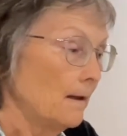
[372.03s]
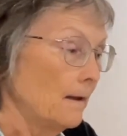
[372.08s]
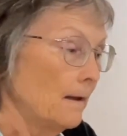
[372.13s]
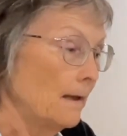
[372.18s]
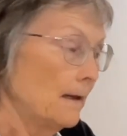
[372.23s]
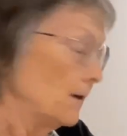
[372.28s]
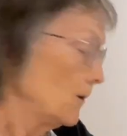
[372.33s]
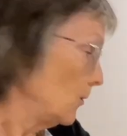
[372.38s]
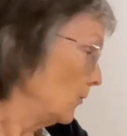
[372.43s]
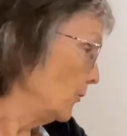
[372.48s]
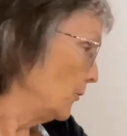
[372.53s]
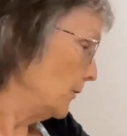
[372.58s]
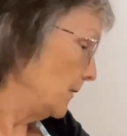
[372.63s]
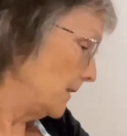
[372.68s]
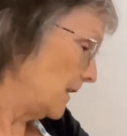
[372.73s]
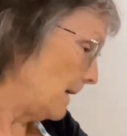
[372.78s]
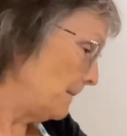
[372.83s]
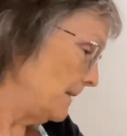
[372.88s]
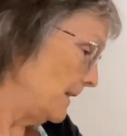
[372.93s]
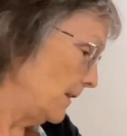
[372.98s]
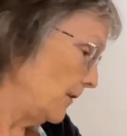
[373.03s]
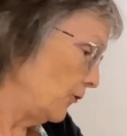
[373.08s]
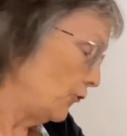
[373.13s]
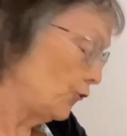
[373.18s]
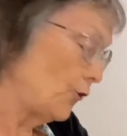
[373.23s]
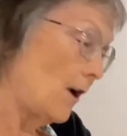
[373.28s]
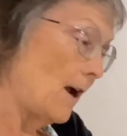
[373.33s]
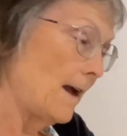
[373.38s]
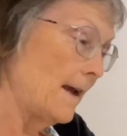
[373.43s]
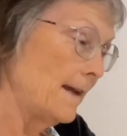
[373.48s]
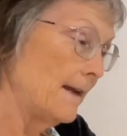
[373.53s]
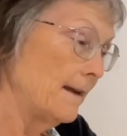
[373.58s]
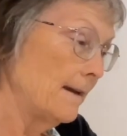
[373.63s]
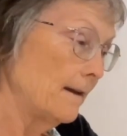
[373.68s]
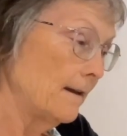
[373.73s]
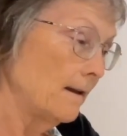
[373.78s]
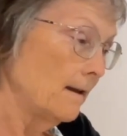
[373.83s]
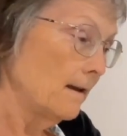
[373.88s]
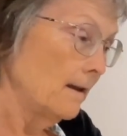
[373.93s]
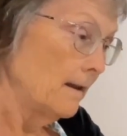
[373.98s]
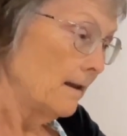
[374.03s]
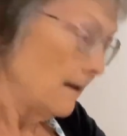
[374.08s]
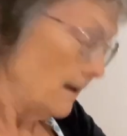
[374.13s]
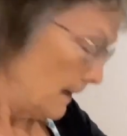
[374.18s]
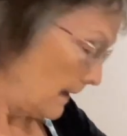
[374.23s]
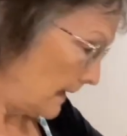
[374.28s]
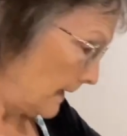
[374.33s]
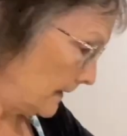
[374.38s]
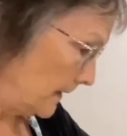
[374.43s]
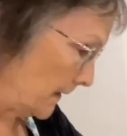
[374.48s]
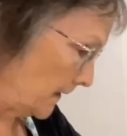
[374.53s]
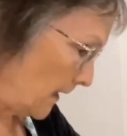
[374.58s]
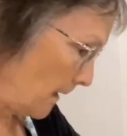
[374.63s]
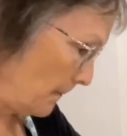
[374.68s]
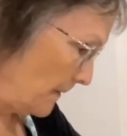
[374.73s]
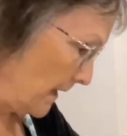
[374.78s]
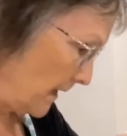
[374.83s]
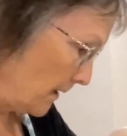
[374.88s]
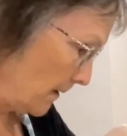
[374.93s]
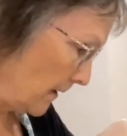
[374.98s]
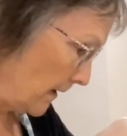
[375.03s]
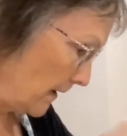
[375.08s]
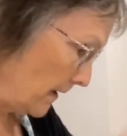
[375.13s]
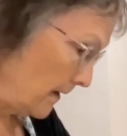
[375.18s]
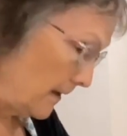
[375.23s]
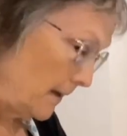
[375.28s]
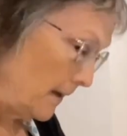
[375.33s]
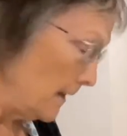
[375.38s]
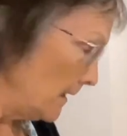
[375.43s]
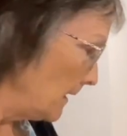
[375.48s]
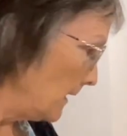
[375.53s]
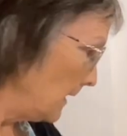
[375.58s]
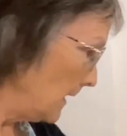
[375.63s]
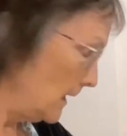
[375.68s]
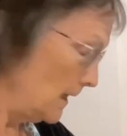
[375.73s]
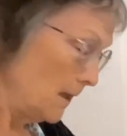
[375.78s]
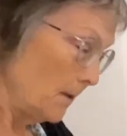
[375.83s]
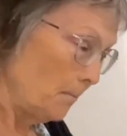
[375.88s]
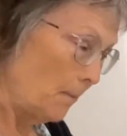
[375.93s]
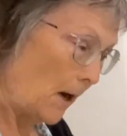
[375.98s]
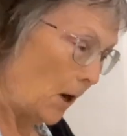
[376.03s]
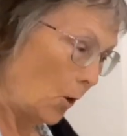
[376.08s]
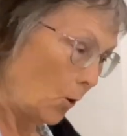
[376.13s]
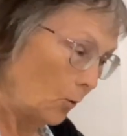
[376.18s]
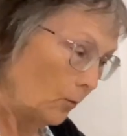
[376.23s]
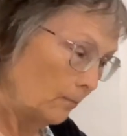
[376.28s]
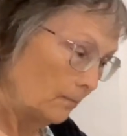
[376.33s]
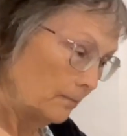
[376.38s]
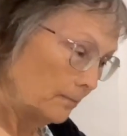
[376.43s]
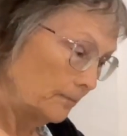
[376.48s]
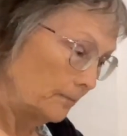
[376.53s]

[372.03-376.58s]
And I'll do some in the tray and some in the bowl.